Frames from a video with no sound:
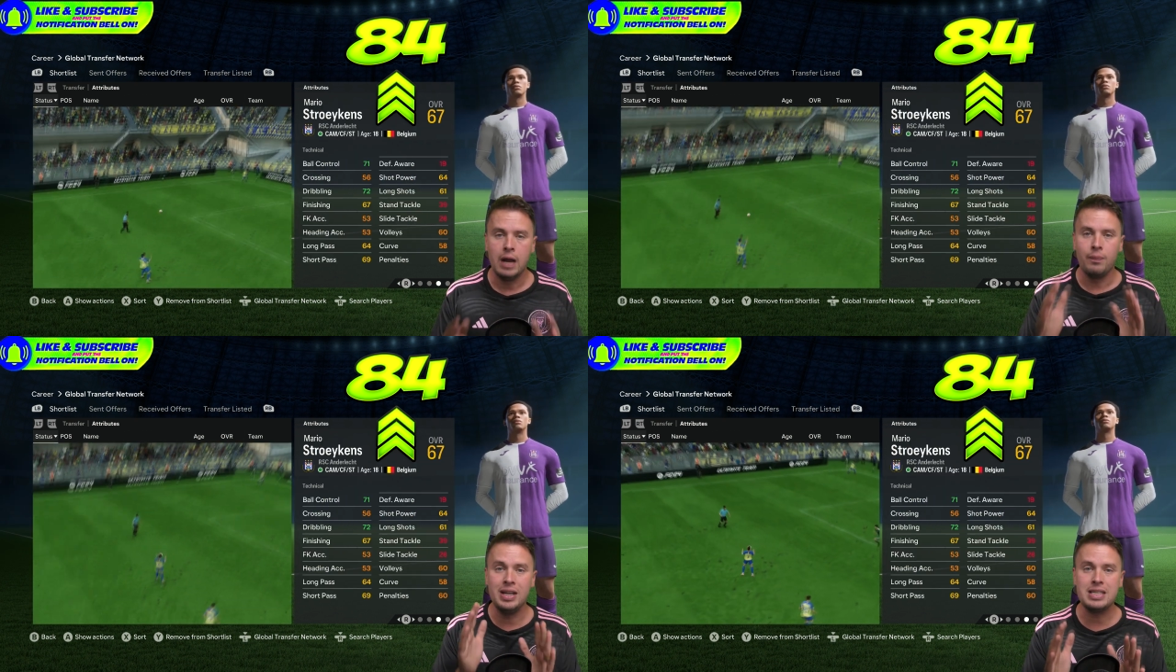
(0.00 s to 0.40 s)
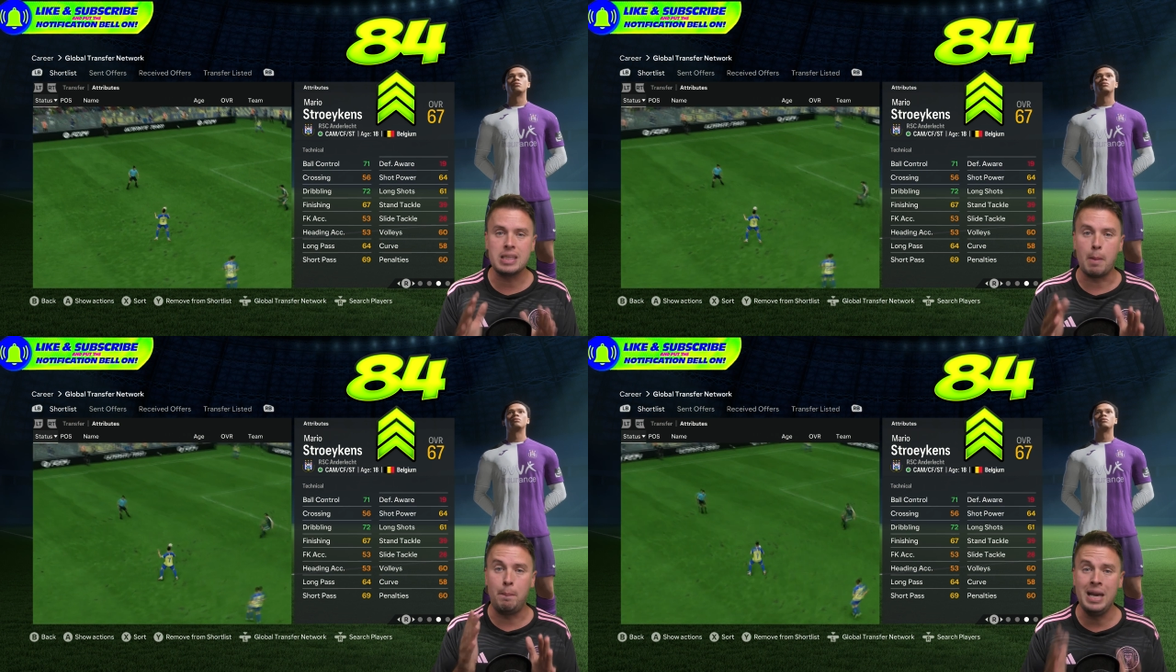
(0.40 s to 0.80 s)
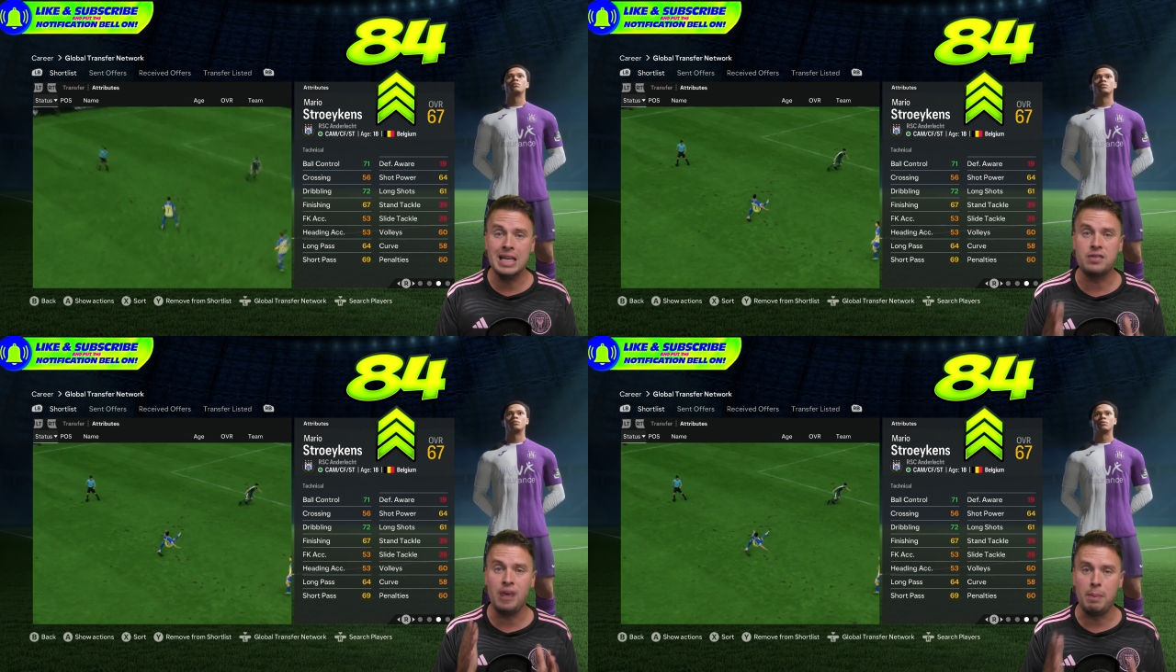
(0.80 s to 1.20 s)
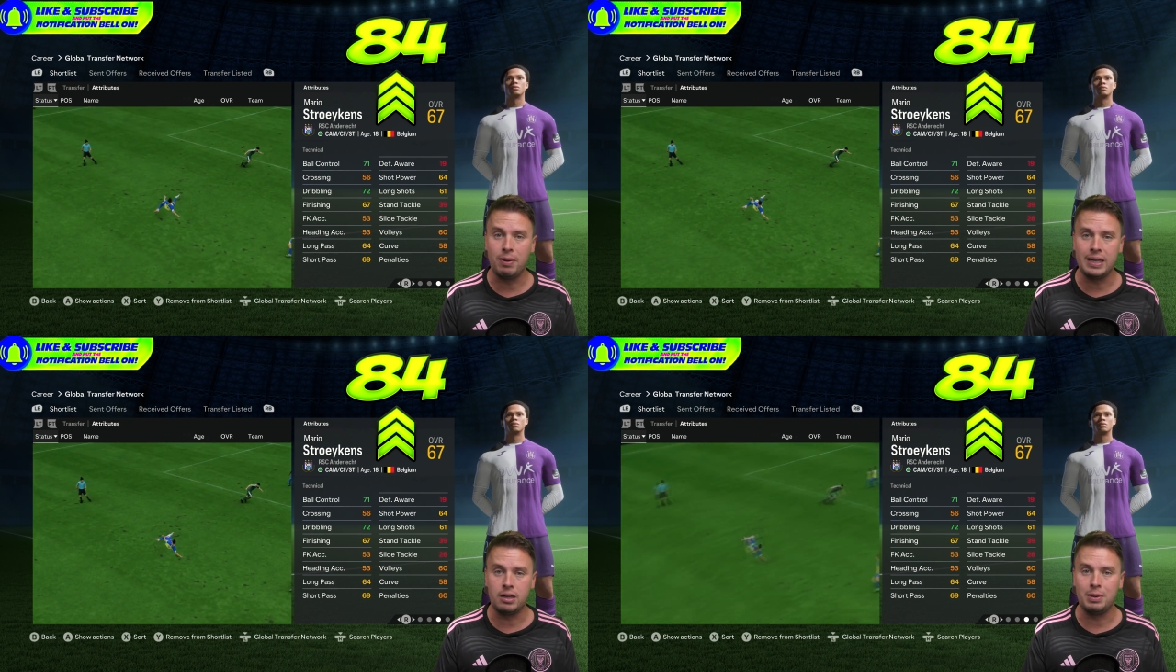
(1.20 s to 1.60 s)
This is a PSV
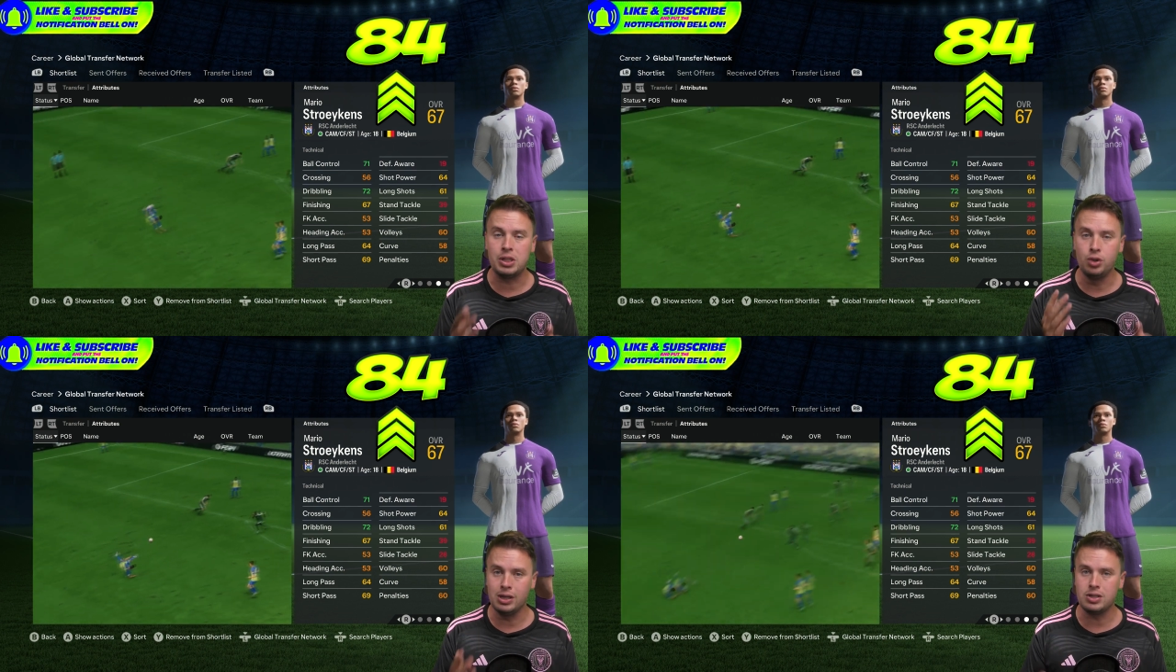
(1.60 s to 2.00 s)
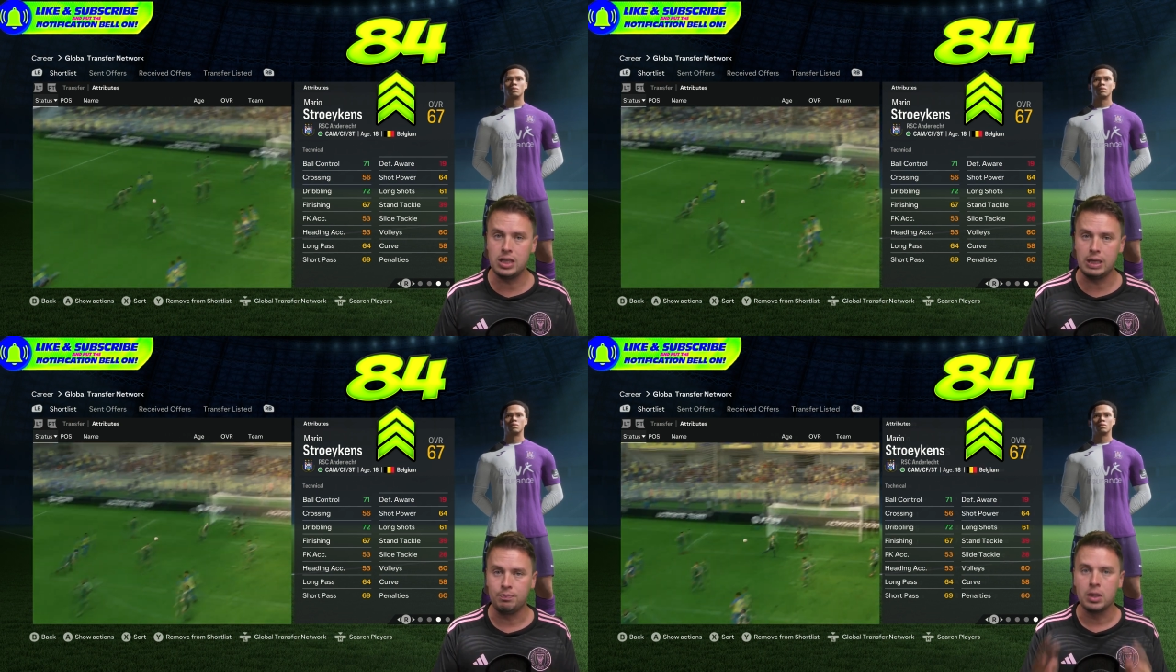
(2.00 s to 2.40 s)
player, but you can see